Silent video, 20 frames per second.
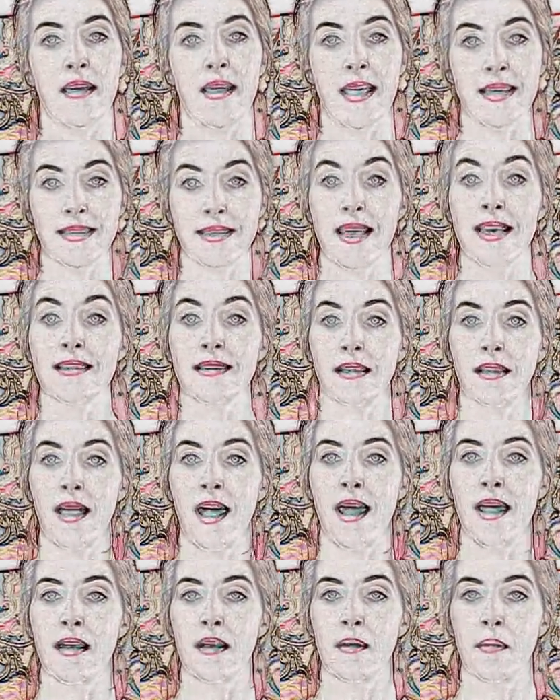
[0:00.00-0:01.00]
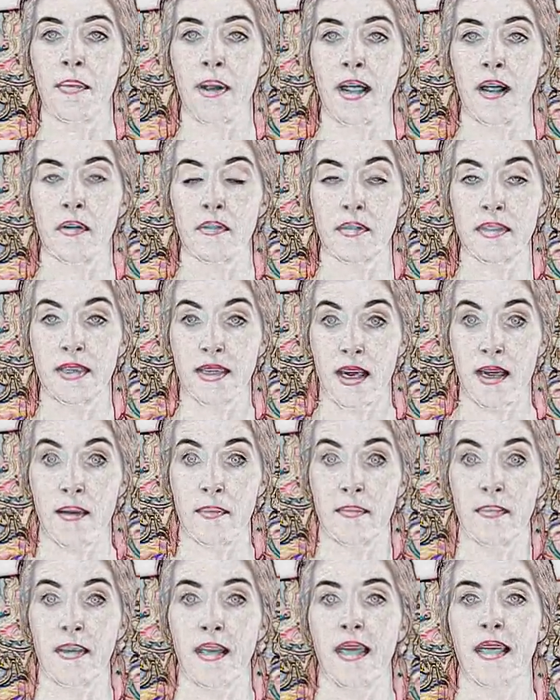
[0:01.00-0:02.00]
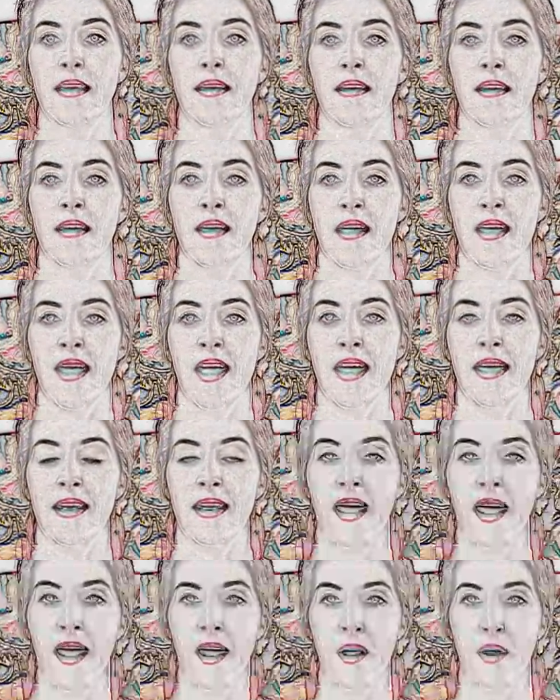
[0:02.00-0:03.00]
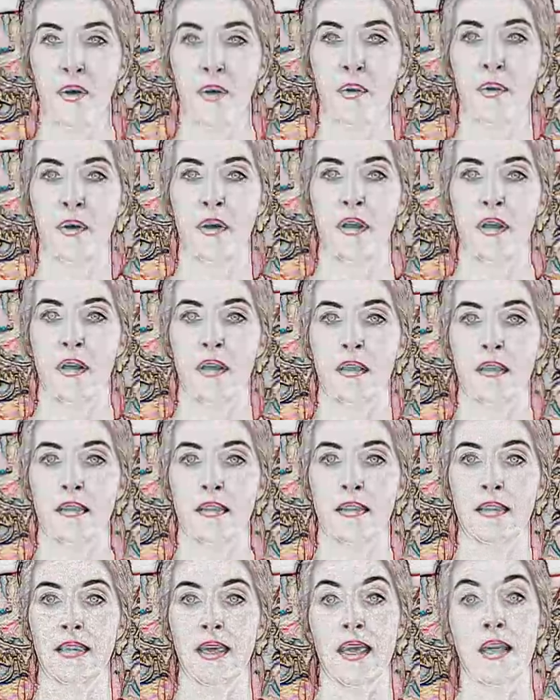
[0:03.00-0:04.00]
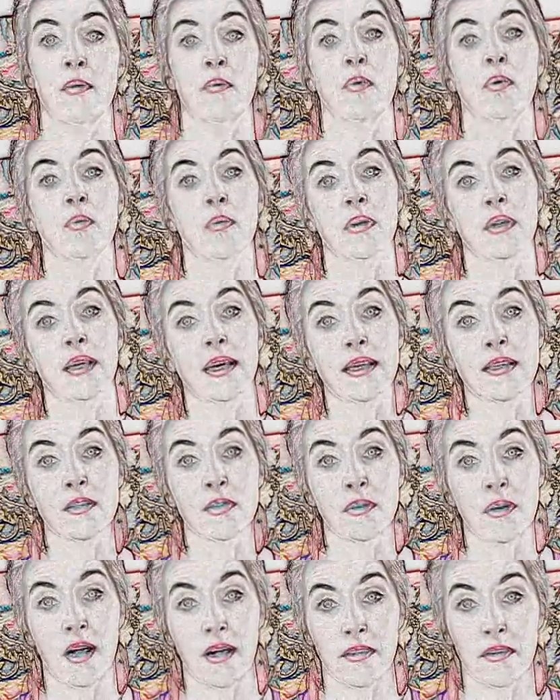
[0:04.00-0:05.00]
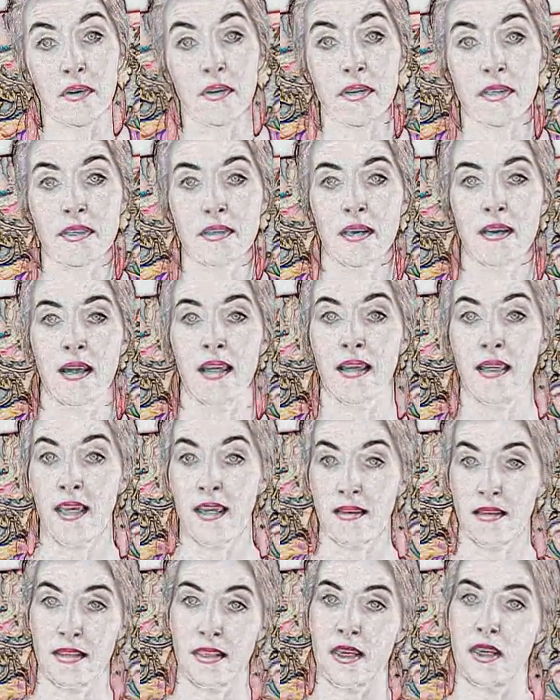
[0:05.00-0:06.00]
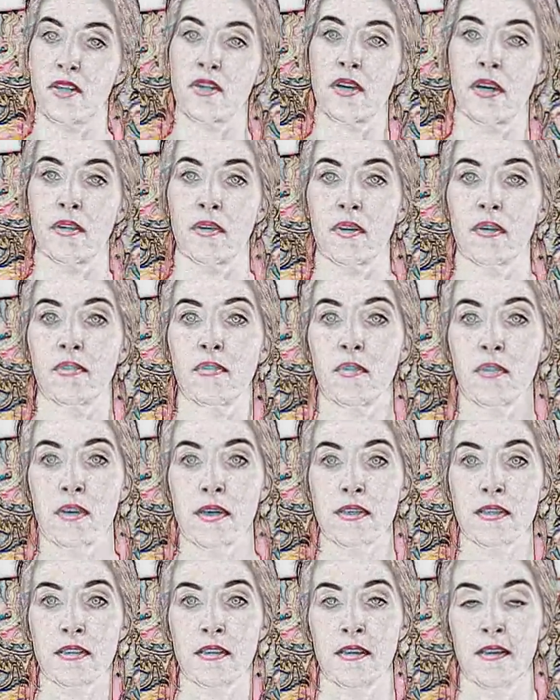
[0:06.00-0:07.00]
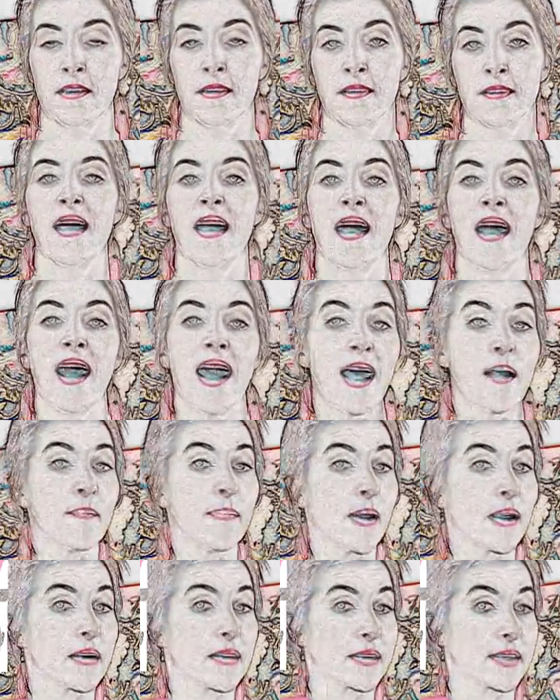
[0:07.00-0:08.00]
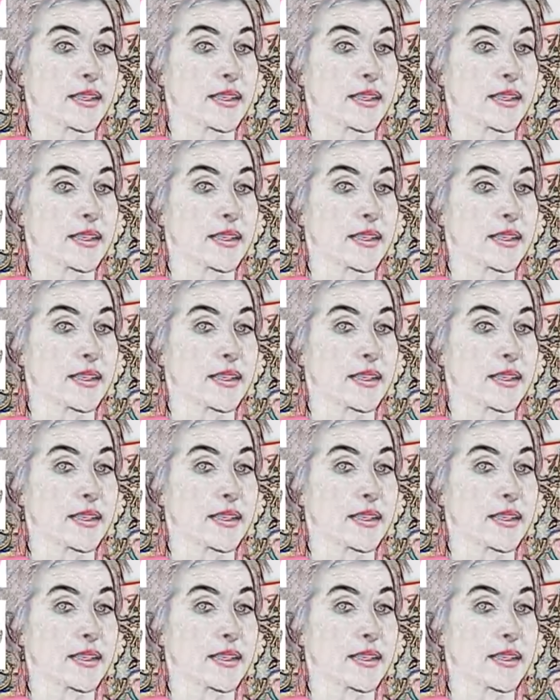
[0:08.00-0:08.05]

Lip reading: says a lot about them and how they will relate to others and to each other, of course. I'm part of